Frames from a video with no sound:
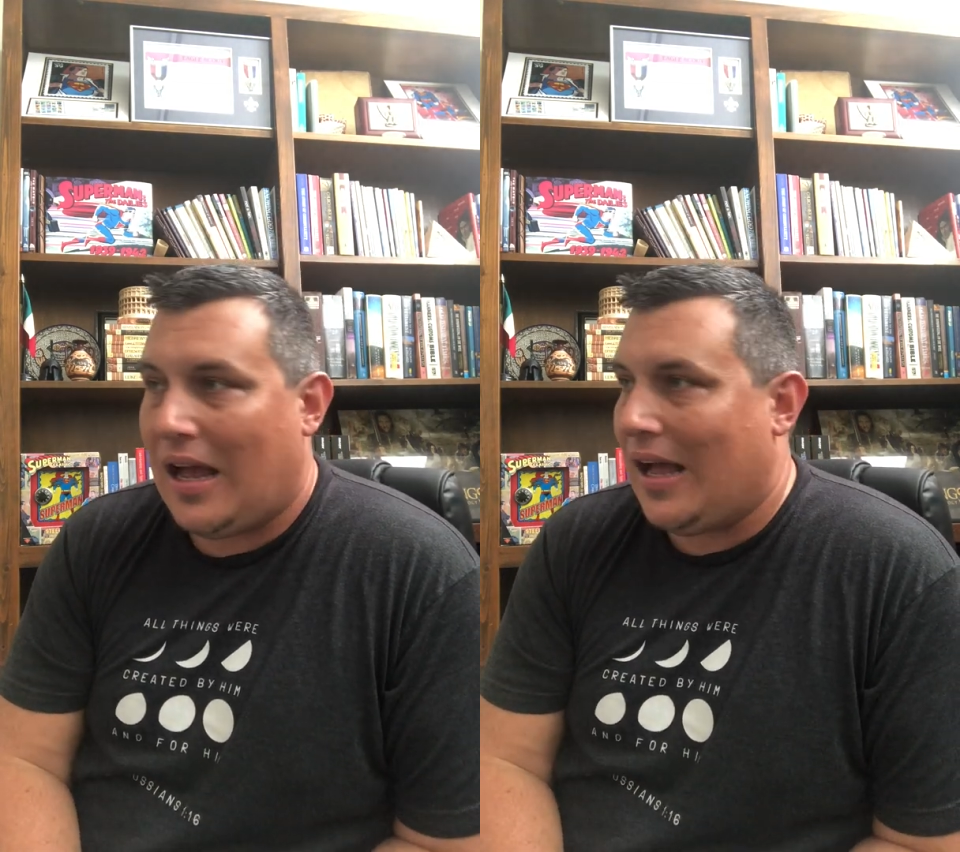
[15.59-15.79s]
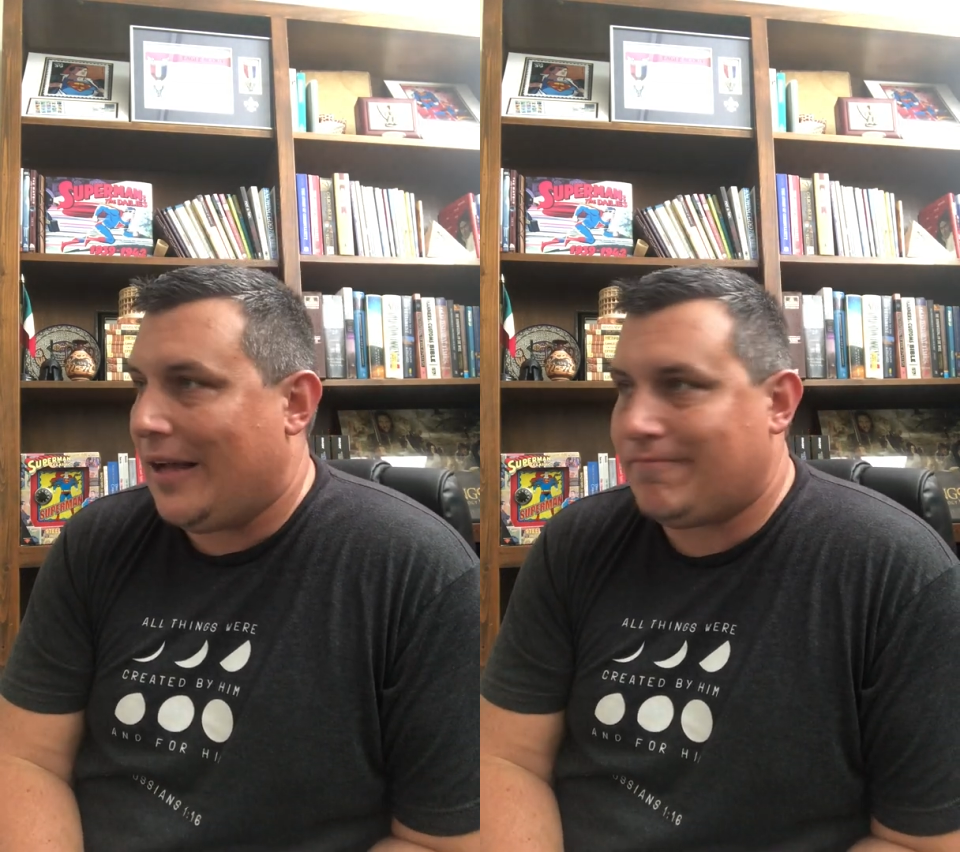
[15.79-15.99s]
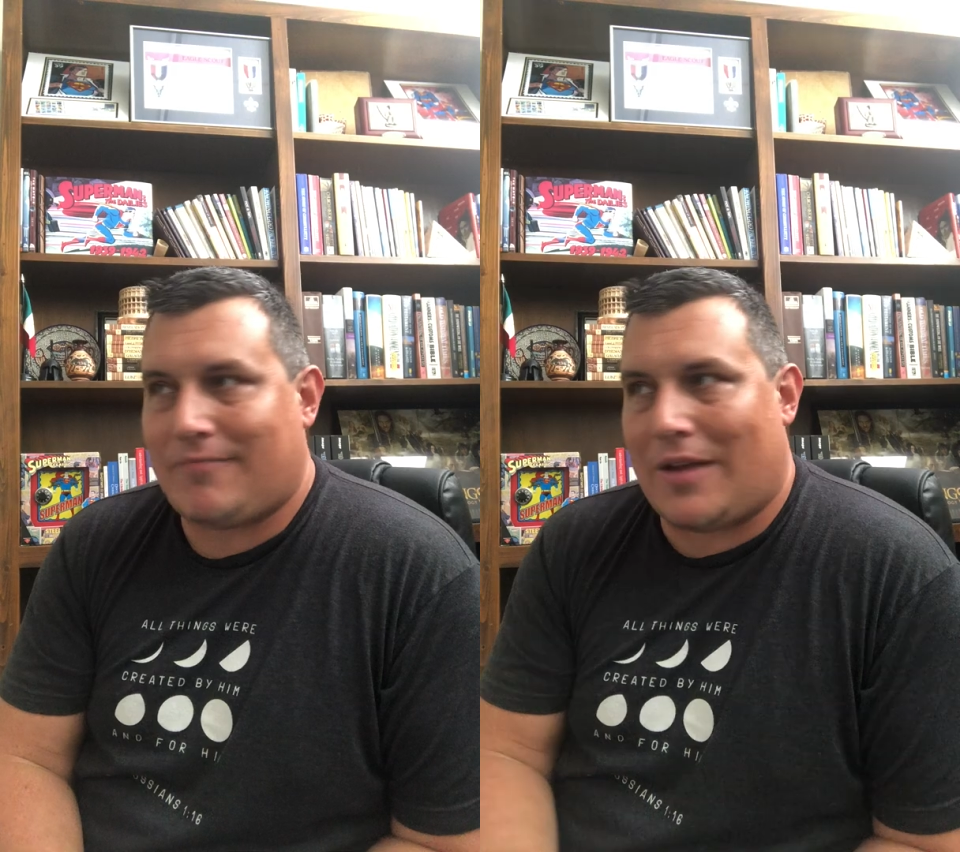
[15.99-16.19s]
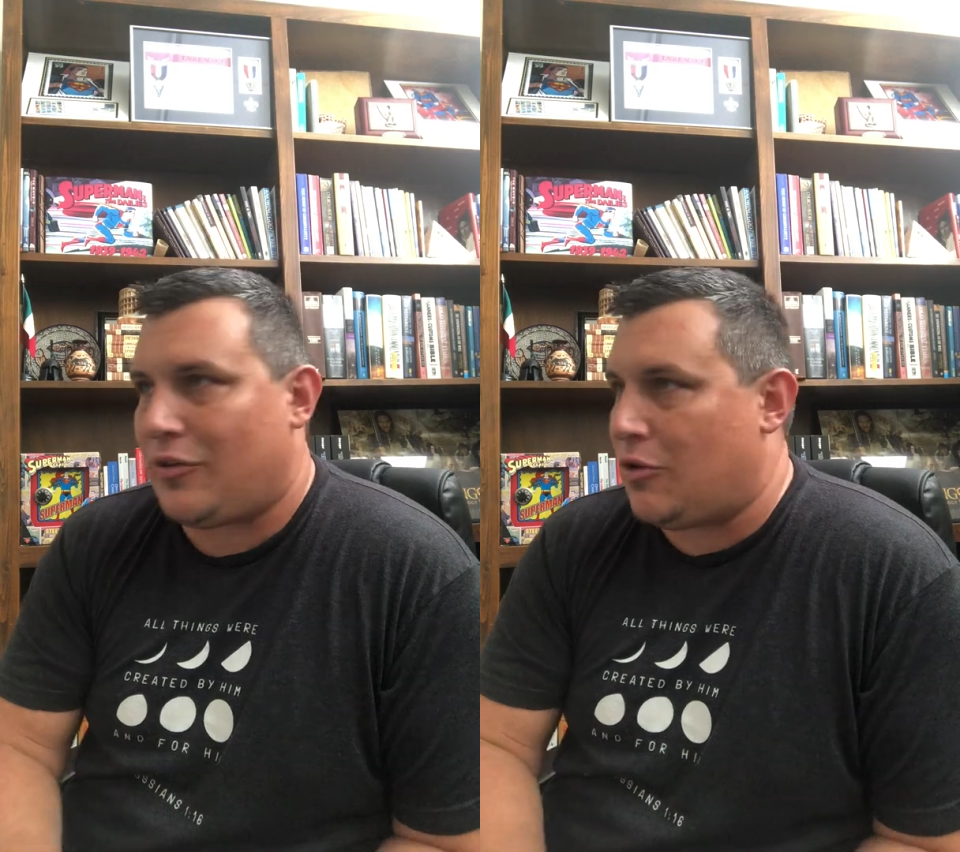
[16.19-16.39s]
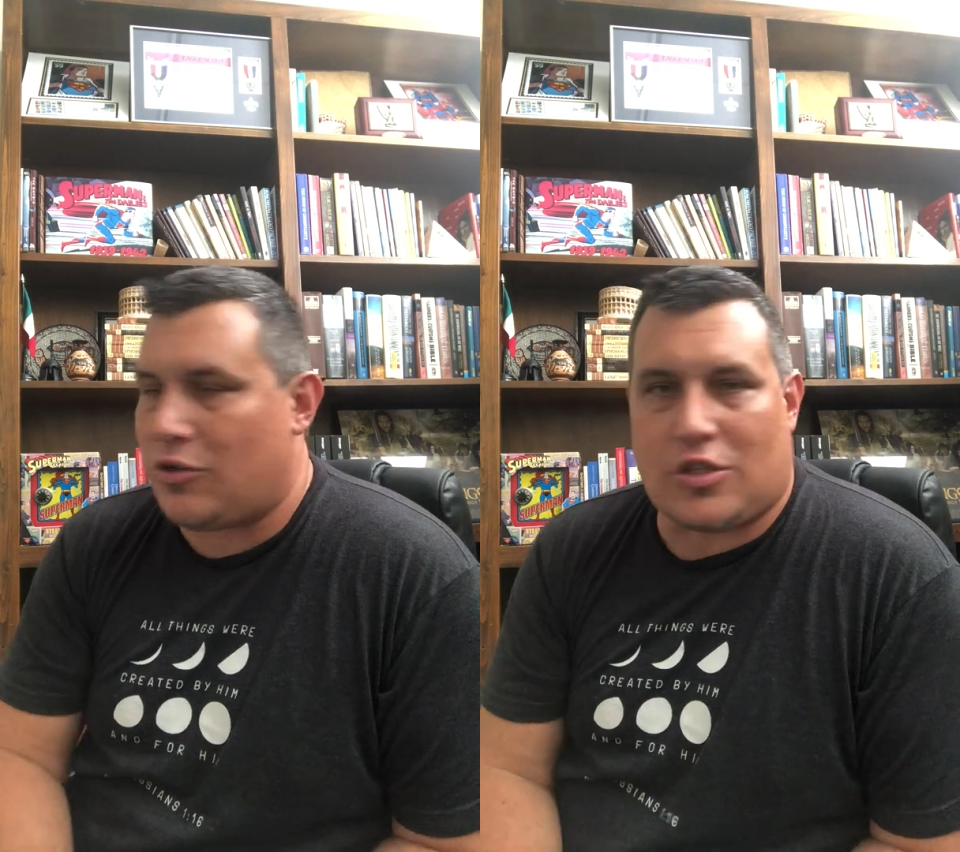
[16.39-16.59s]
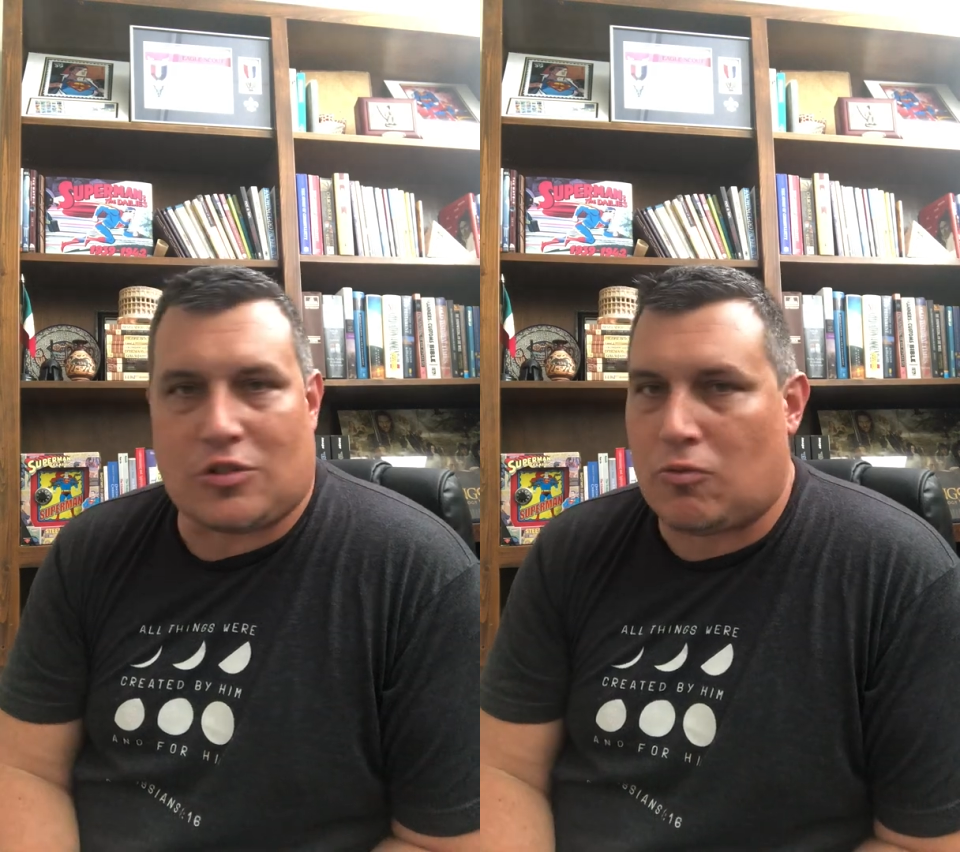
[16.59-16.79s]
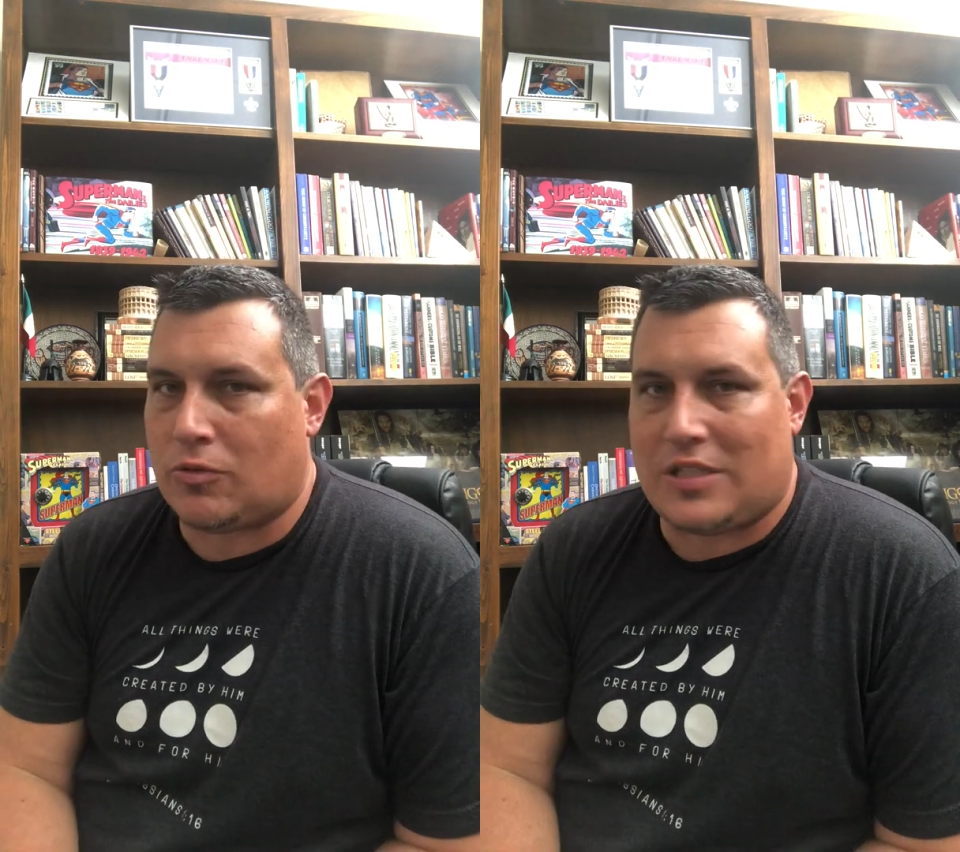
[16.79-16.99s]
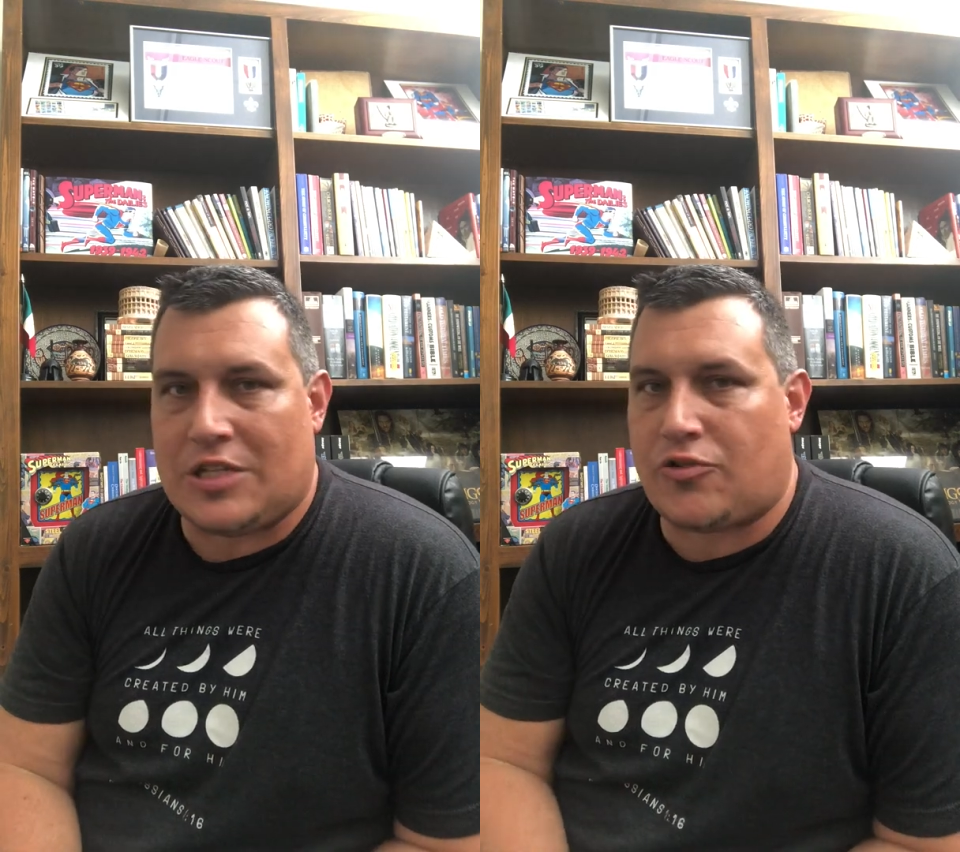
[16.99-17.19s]
Every Christian
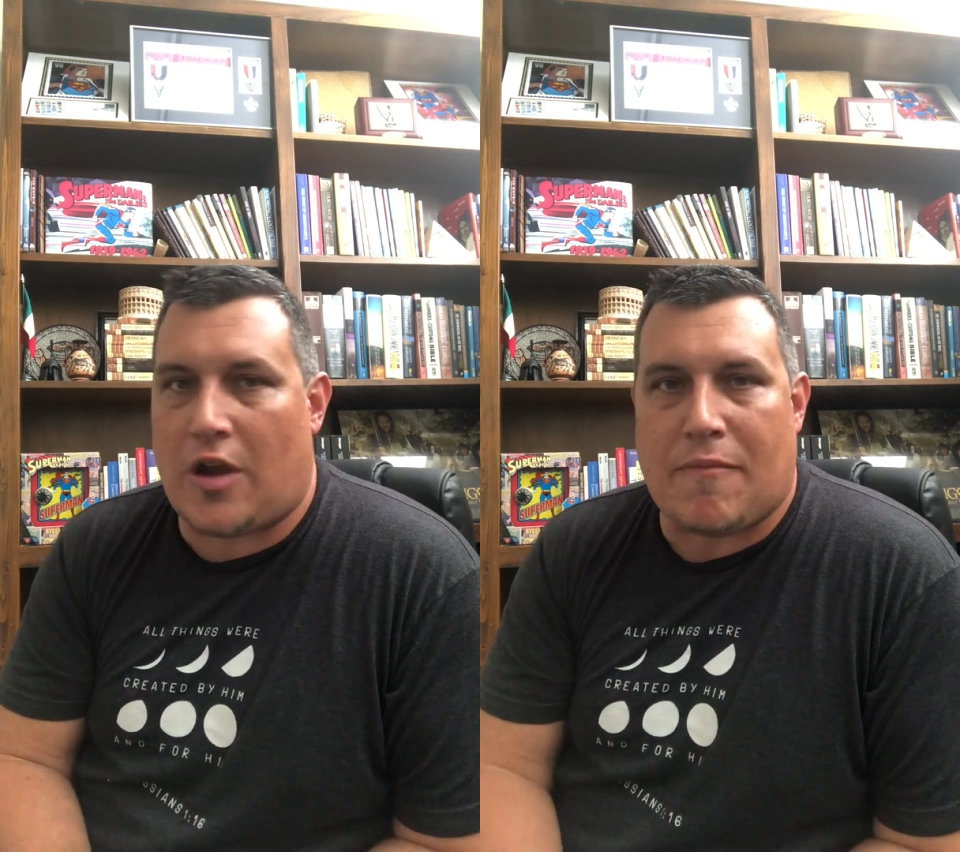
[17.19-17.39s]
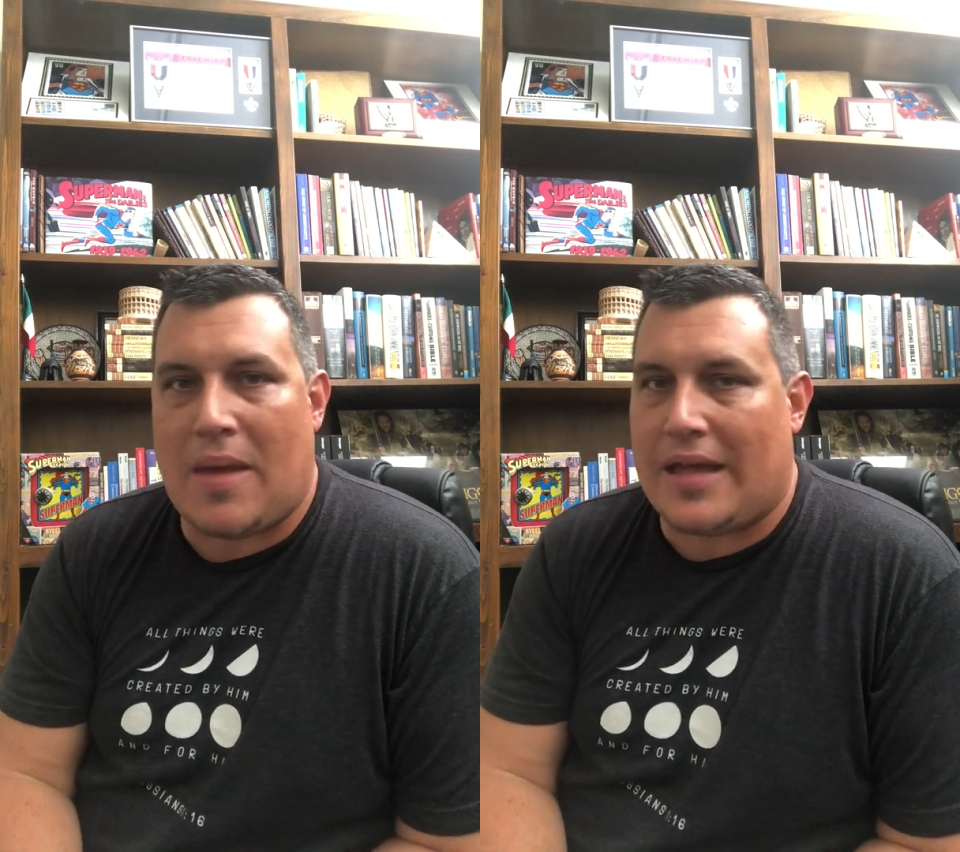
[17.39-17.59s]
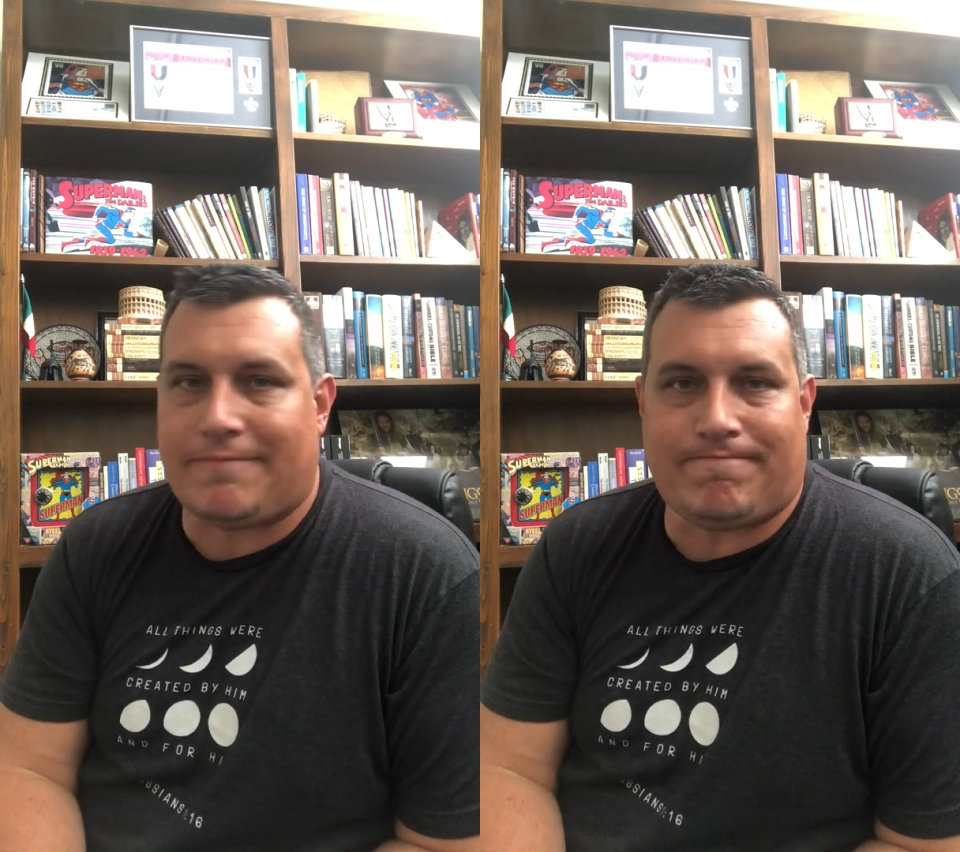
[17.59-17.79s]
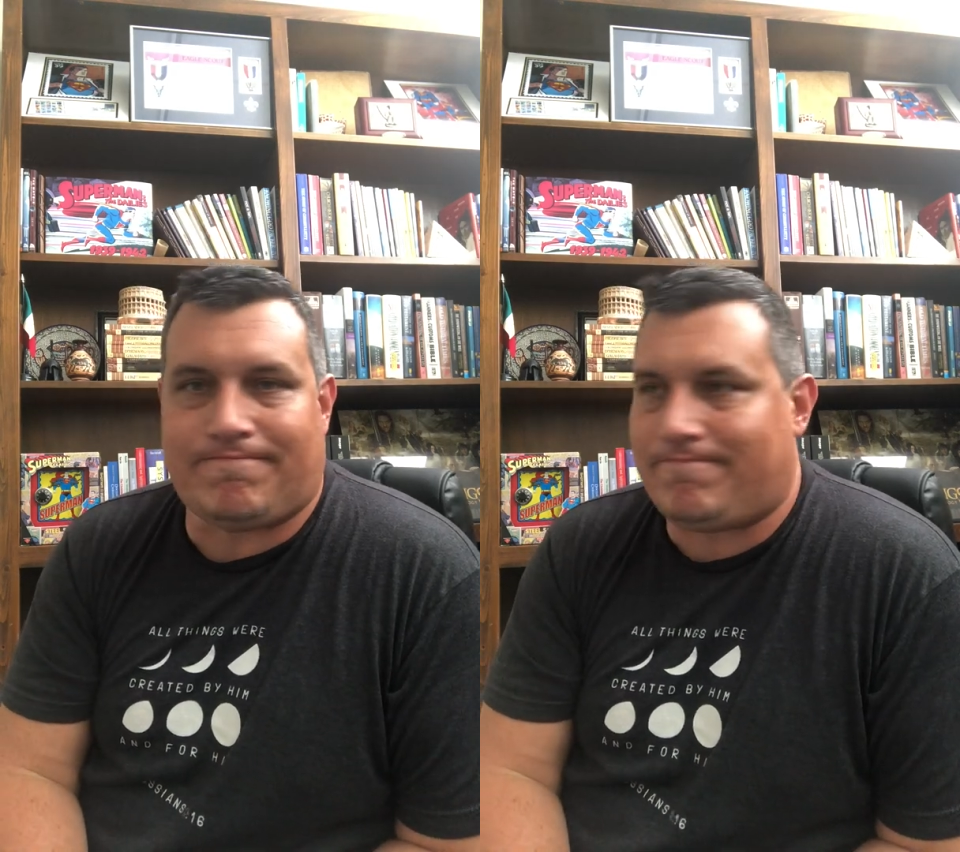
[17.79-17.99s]
school teacher I met